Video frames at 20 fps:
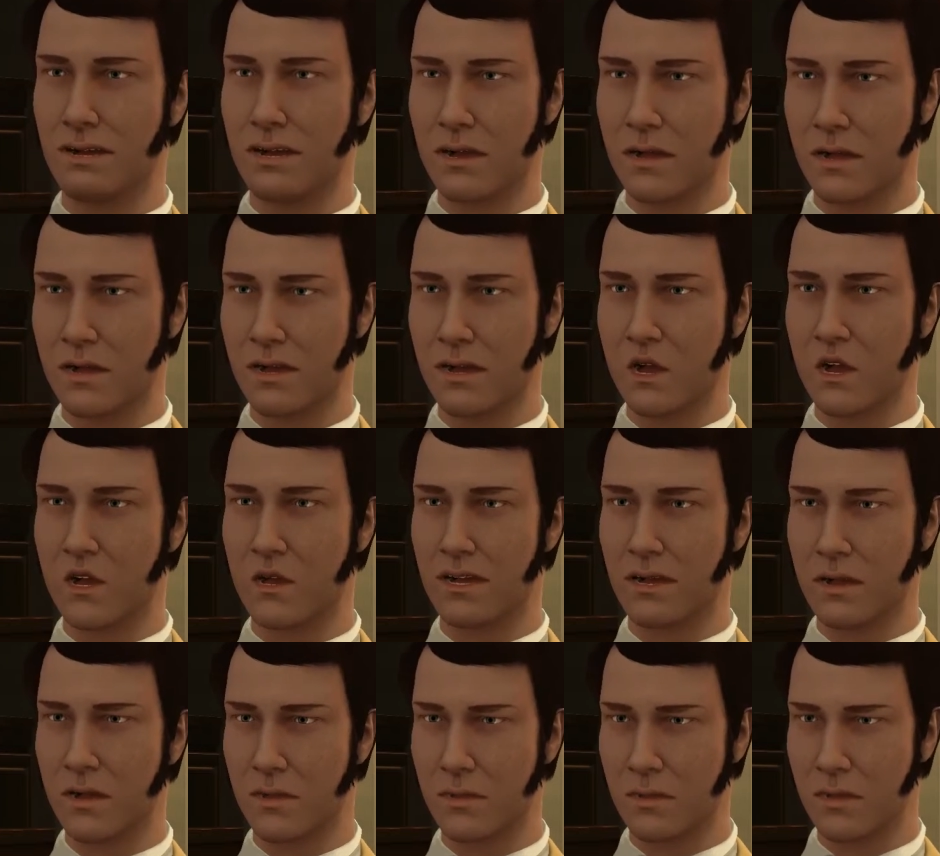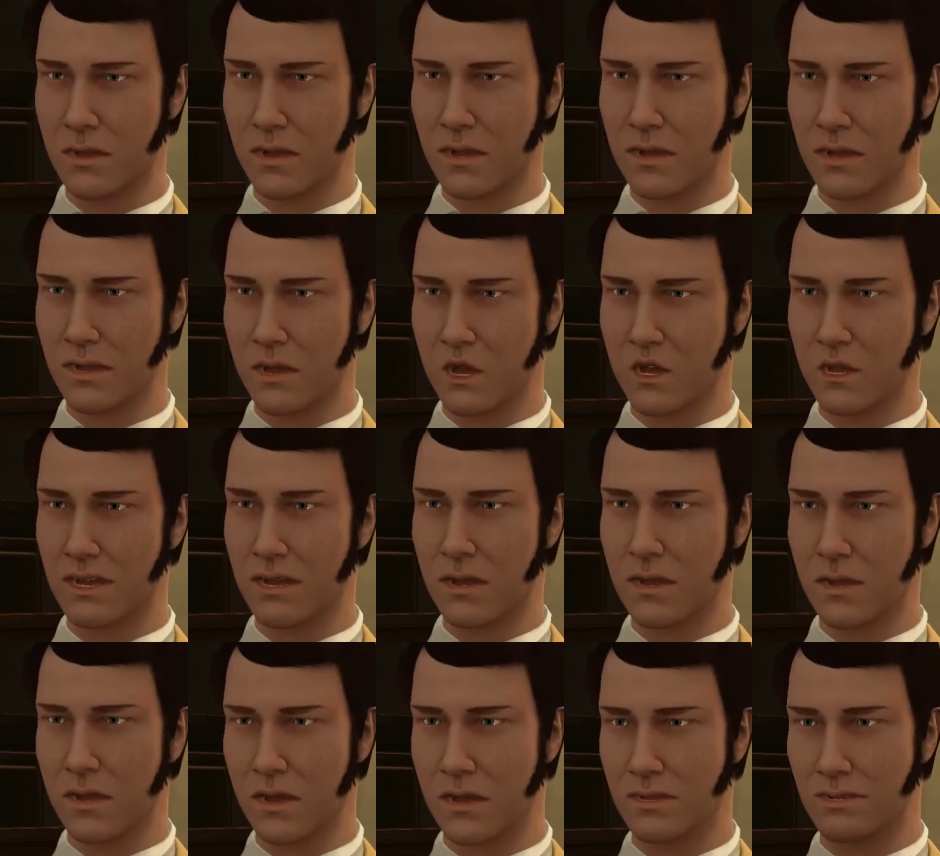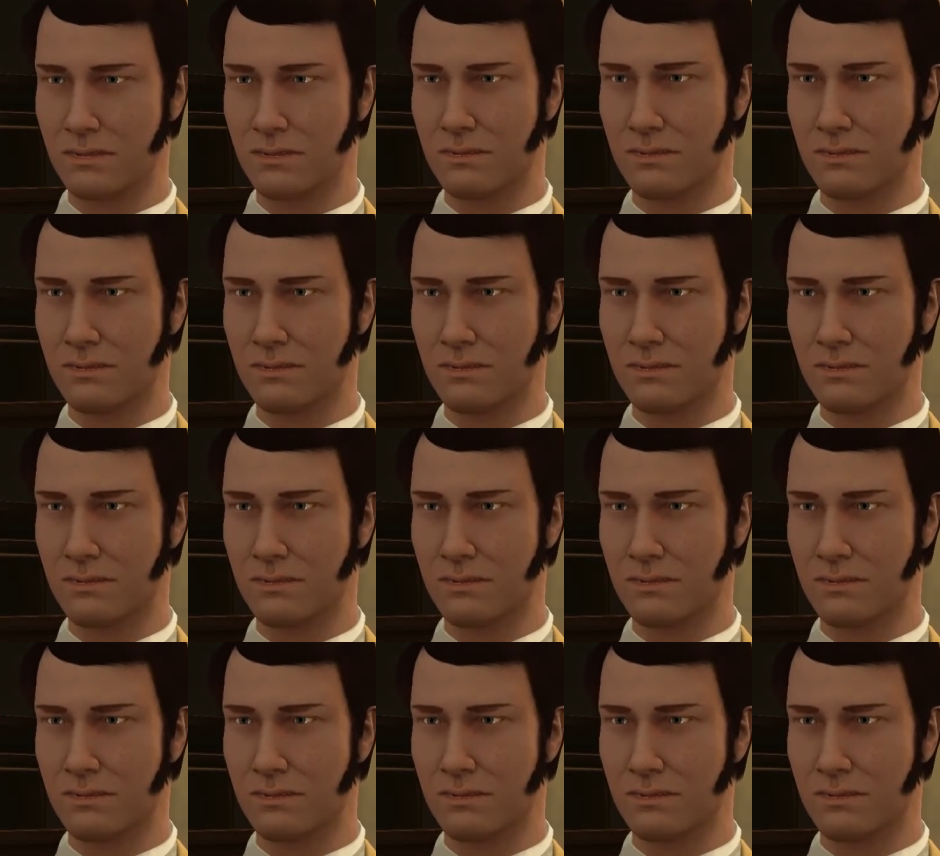Then she wanted this and she wanted that.